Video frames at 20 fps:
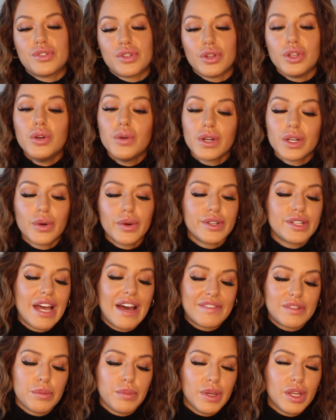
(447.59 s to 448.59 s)
So you are going to
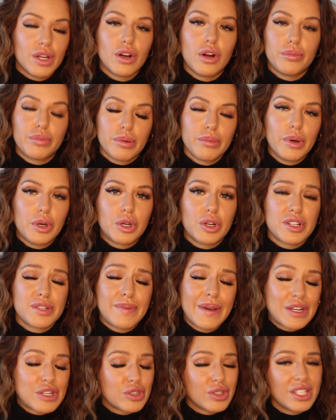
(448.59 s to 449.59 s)
have to be your own promoter,
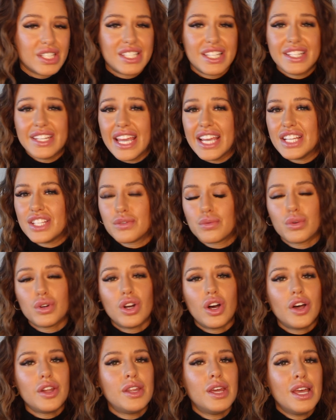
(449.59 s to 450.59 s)
especially in today's
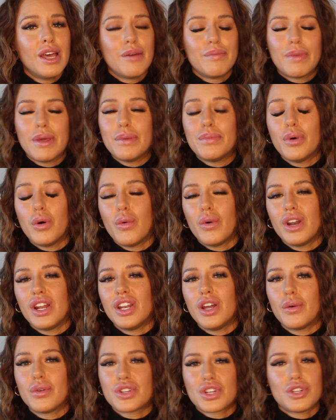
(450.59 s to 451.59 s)
world. People wanna
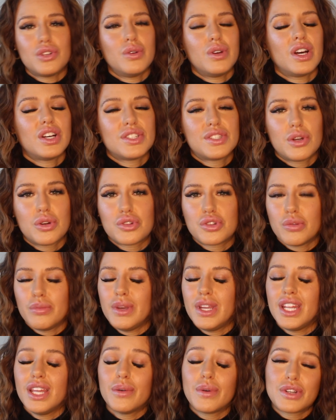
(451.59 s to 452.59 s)
know what you're doing on social
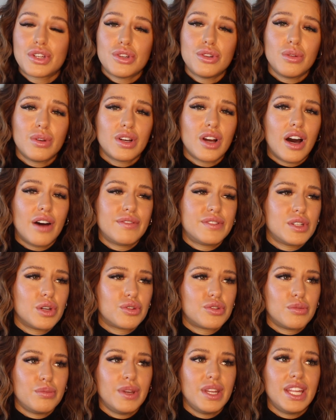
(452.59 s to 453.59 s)
media, what you're doing off
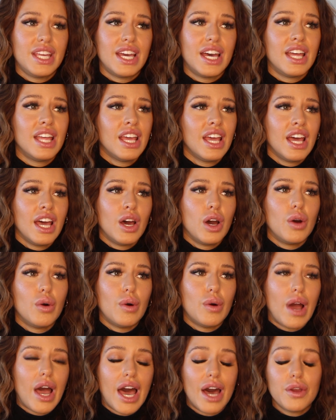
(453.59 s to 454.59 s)
social media.
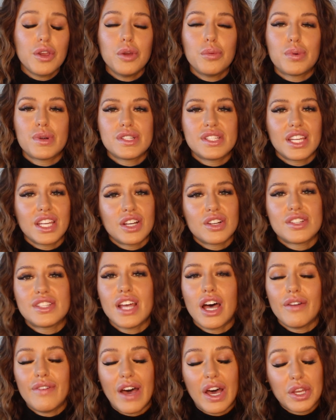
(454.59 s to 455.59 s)
How you present
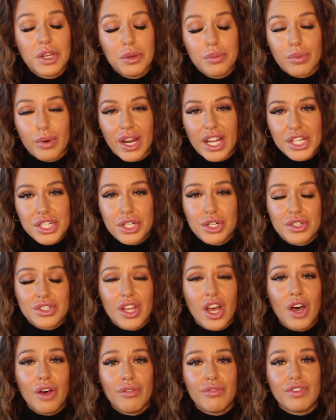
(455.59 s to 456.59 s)
yourself, how you brand
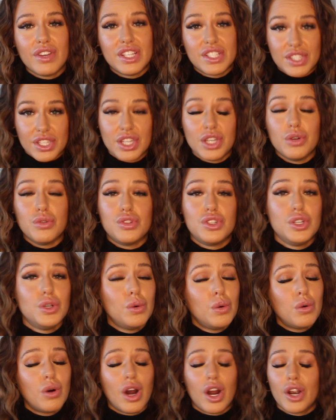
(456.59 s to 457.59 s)
yourself is huge.
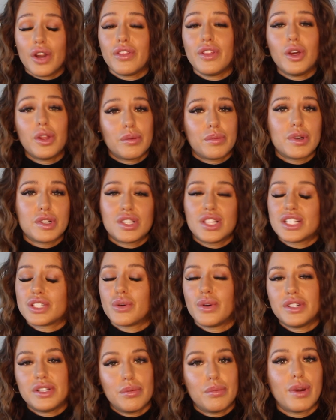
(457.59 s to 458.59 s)
You are the only person that's
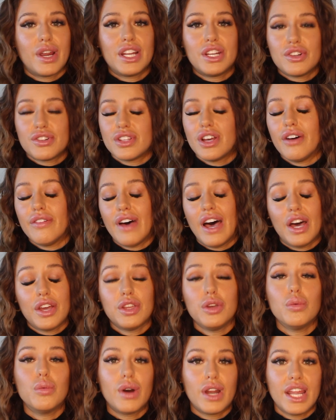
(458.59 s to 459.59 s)
going to brand yourself how
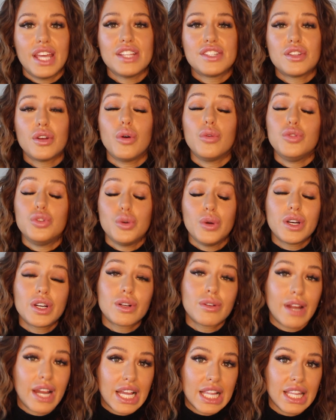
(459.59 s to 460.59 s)
you want it. So do it
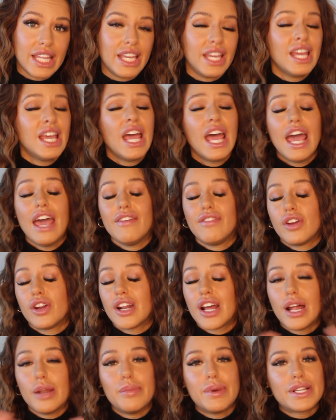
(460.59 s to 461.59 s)
correctly. If you're
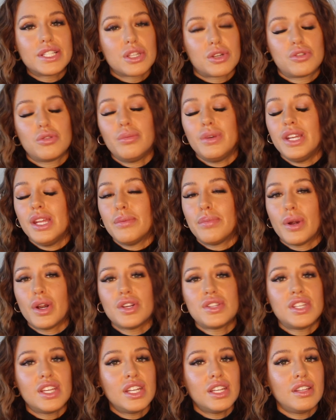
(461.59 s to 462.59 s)
not a big social media
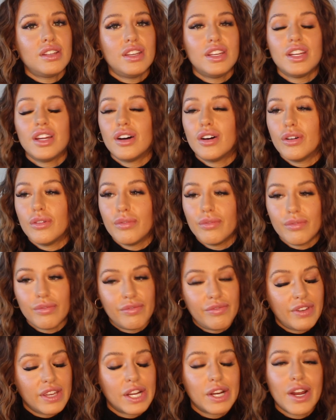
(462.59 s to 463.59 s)
person, you know,
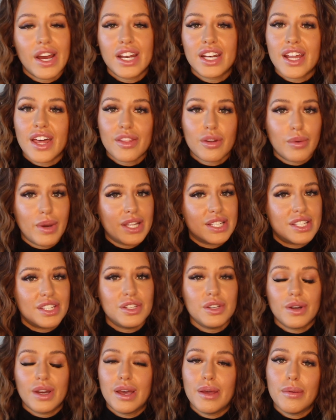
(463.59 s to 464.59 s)
figure out another way to
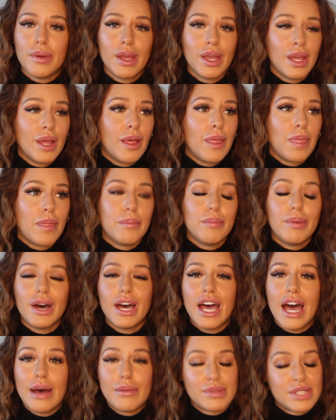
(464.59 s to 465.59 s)
do it. But
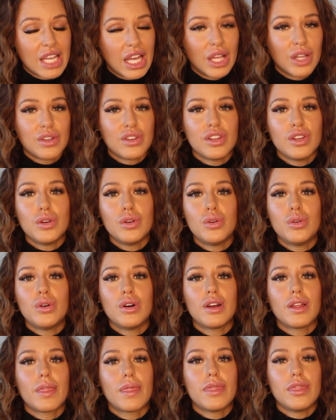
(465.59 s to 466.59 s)
I'm telling
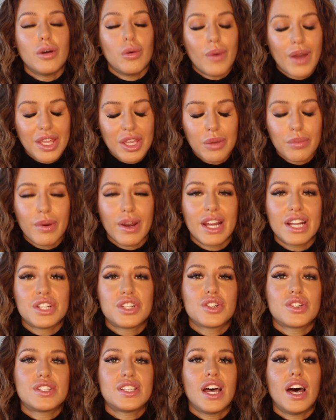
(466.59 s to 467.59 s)
you, the way you brand
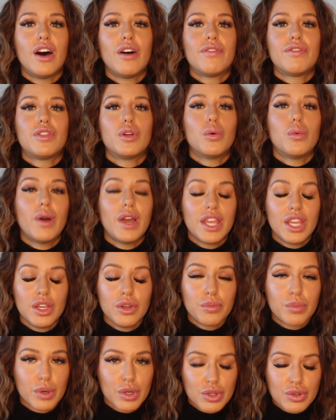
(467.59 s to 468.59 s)
yourself, the way
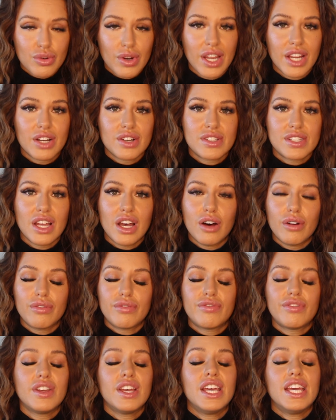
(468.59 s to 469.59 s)
you portray
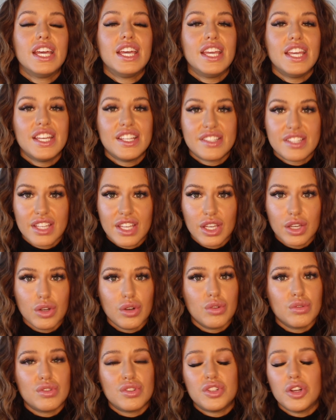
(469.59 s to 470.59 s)
yourself is
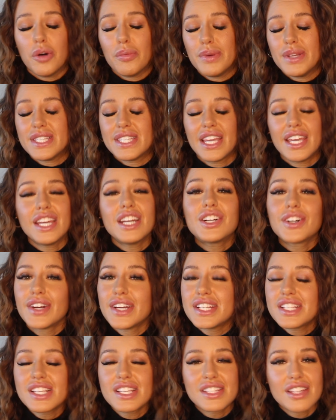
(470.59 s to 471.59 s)
huge. Don't be saying
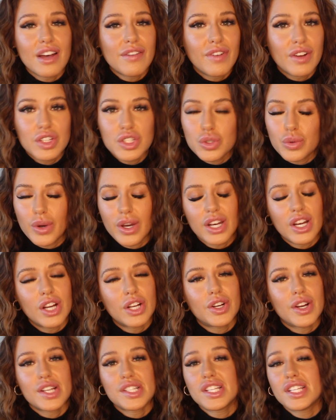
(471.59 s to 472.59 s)
crazy stuff on
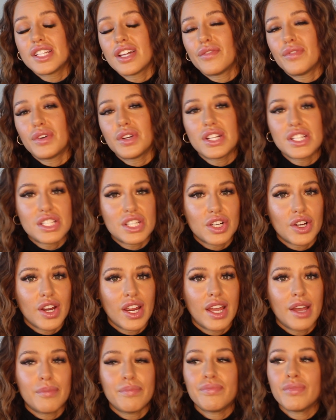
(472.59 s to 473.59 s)
Twitter, crazy stuff on
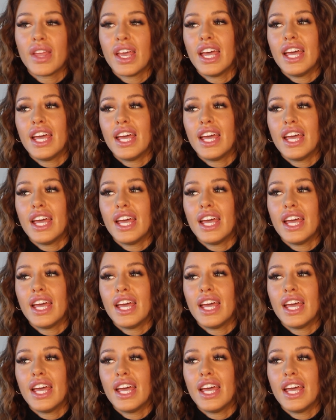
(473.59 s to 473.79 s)
Instagram.